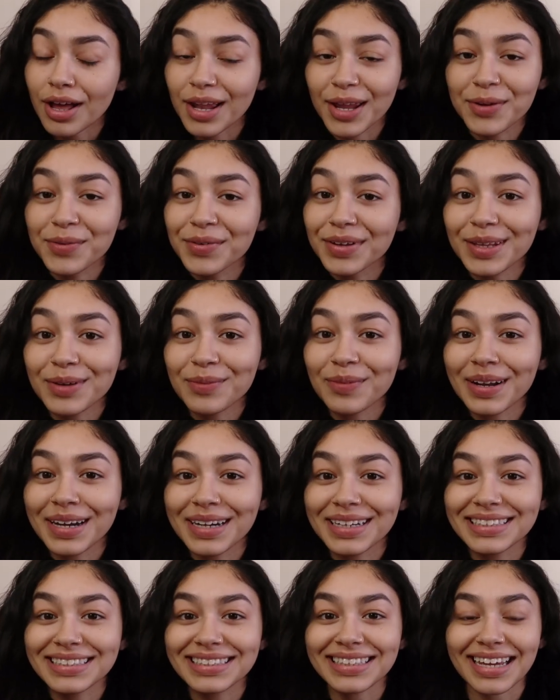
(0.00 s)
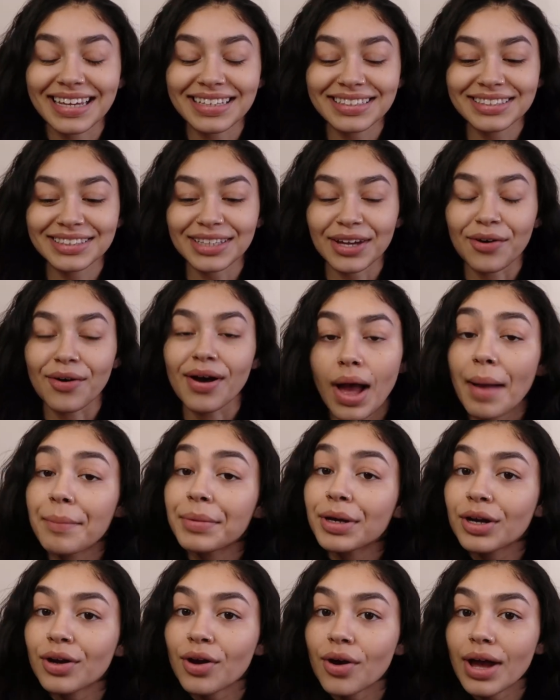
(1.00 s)
all I really wanted to say. So I'm
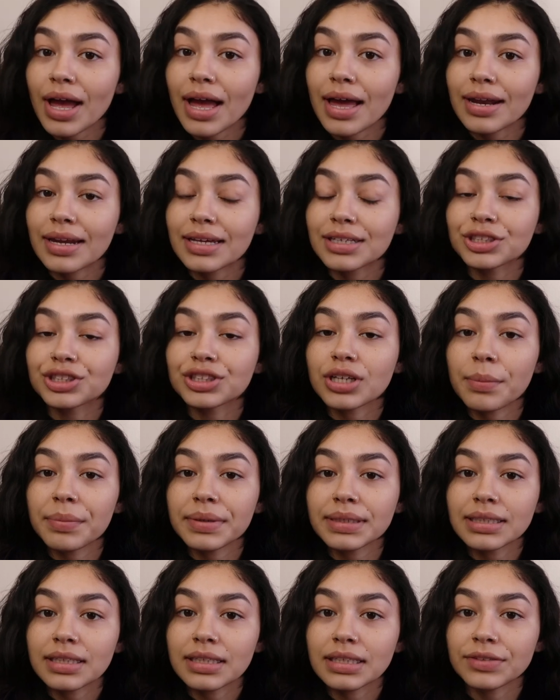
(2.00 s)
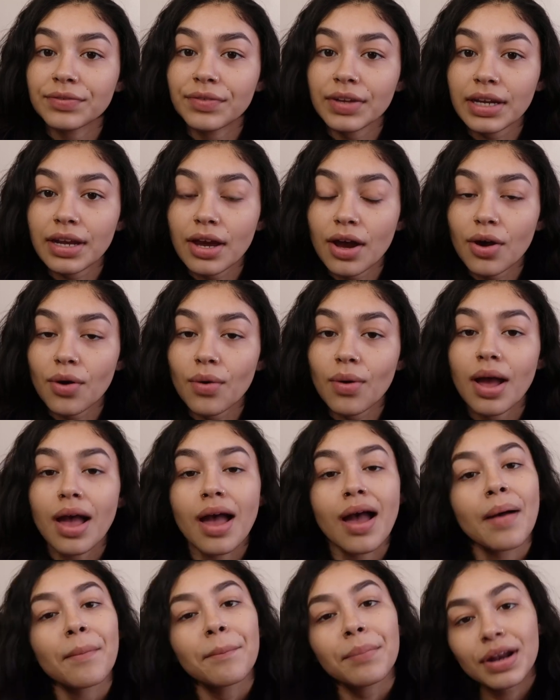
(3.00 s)
gonna go ahead and jump into this video.
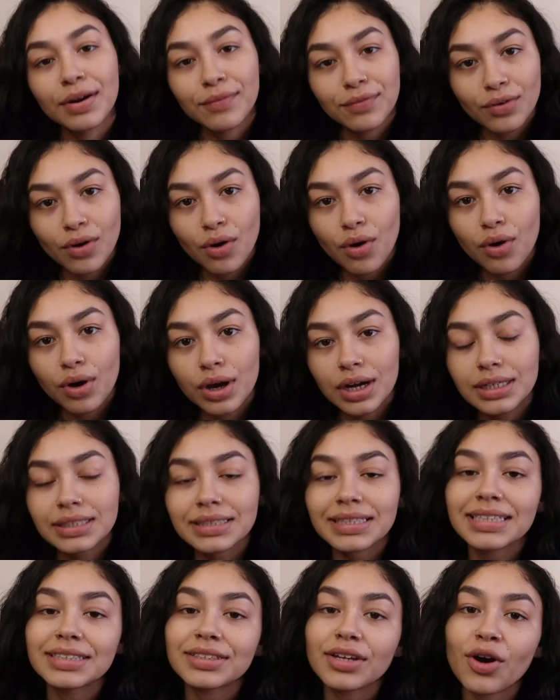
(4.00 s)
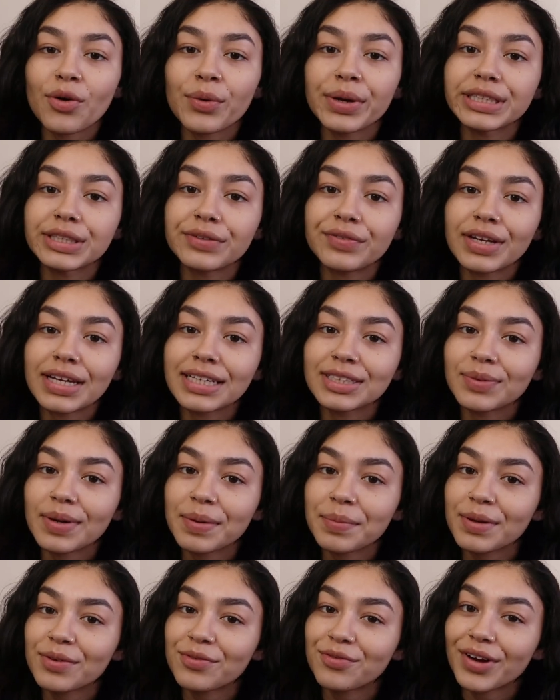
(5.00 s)
But of course, as always, if you guys
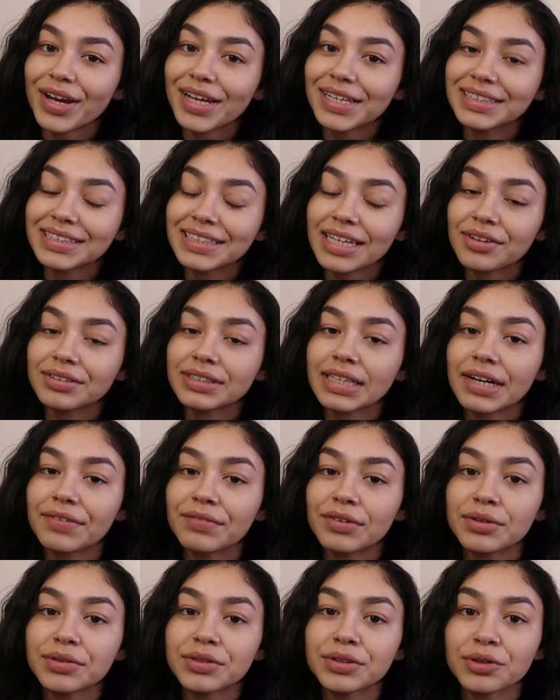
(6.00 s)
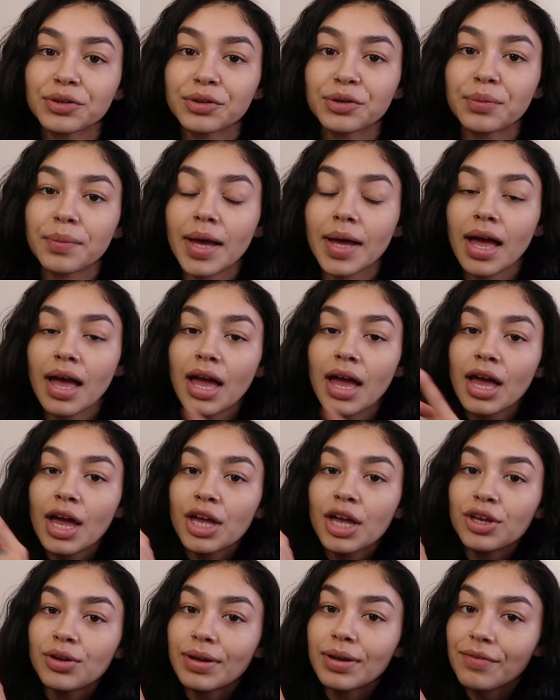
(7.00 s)
wanna be friends outside of YouTube,
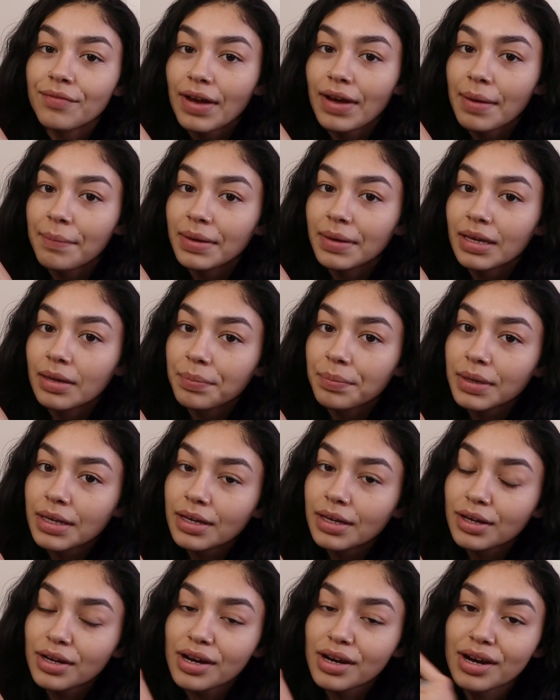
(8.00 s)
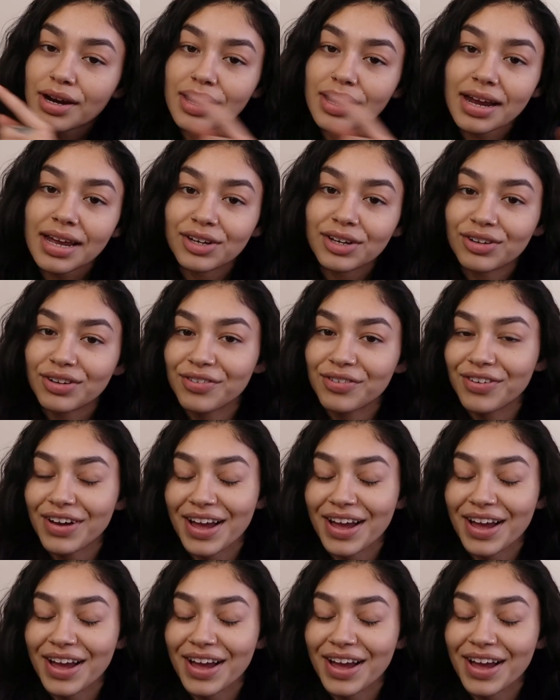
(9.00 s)
you can find me up here and you can